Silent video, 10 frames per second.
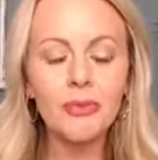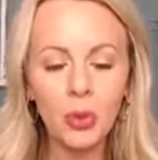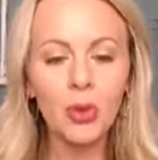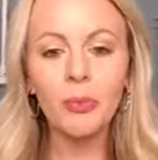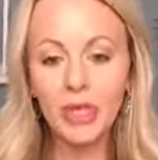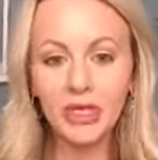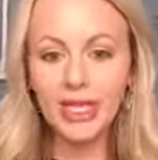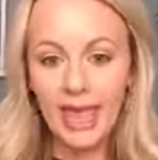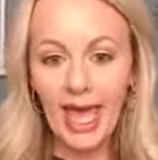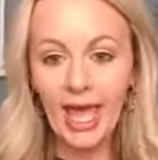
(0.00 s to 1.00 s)
we're building
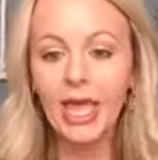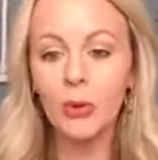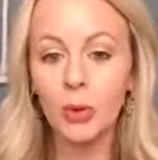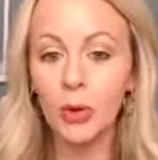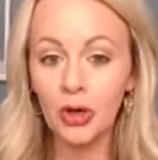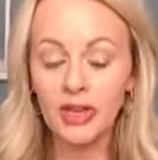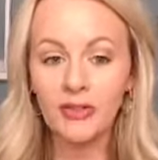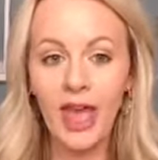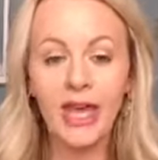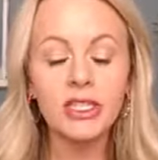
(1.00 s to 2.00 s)
that and we're burning
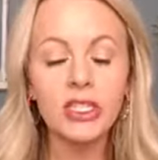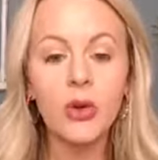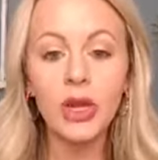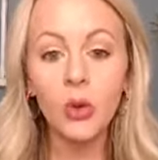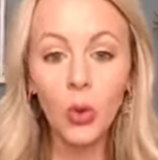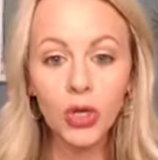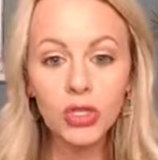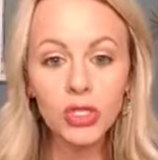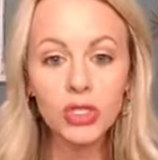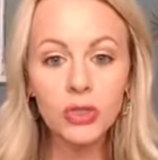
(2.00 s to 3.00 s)
fat. So in order
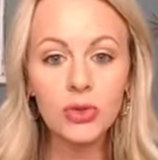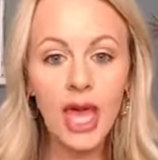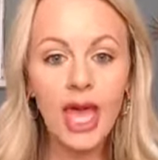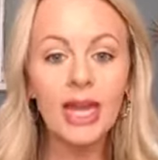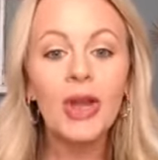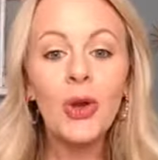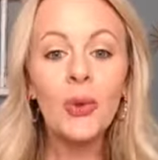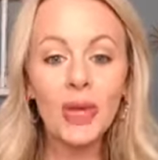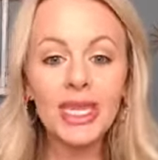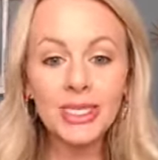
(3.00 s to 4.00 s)
to do that,
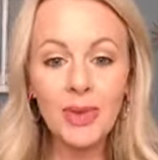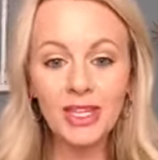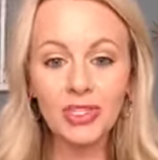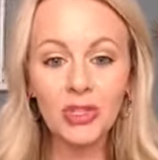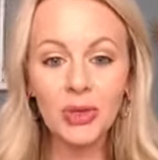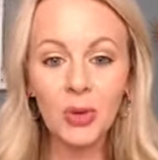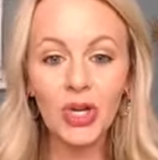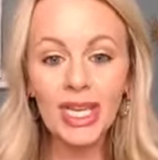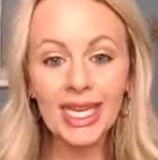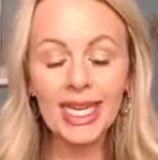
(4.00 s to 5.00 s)
we need to make sure that we're
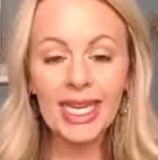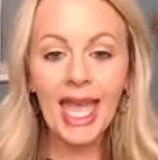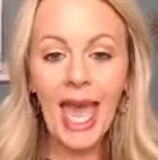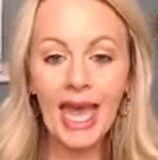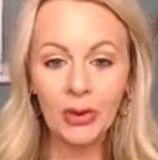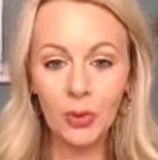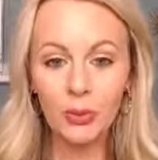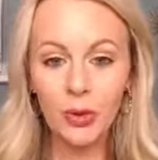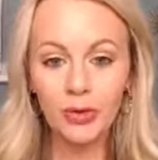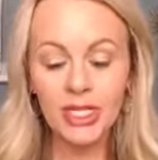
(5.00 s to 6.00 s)
eating adequate
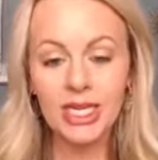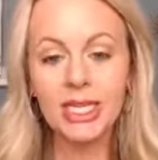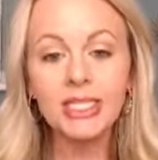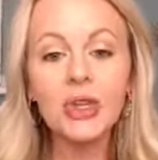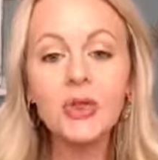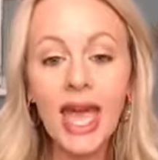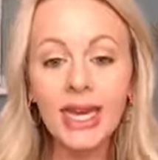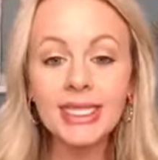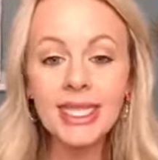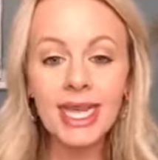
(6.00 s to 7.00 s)
protein. And so that
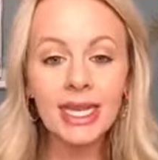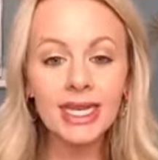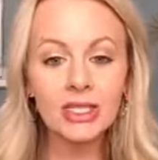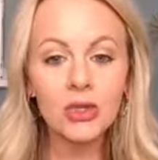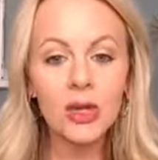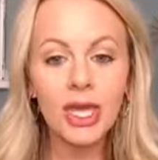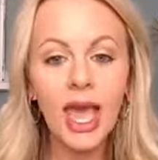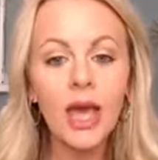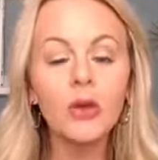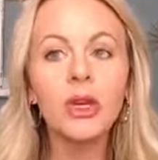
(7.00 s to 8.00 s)
is taken into
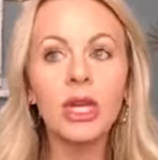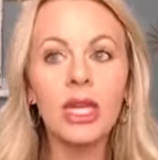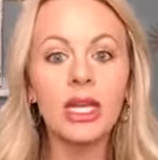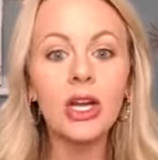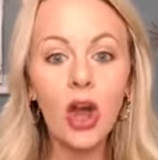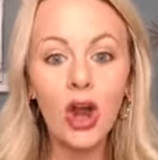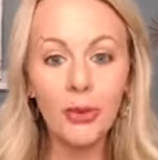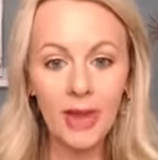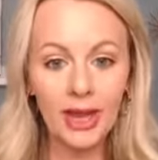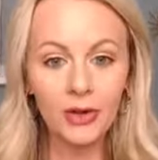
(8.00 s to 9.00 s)
account in our
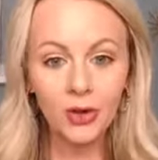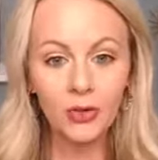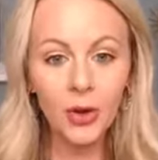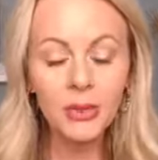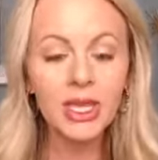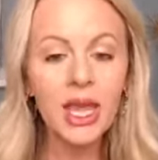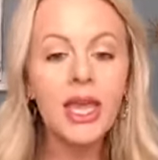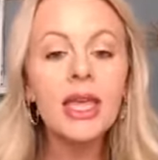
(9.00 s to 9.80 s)
macro formula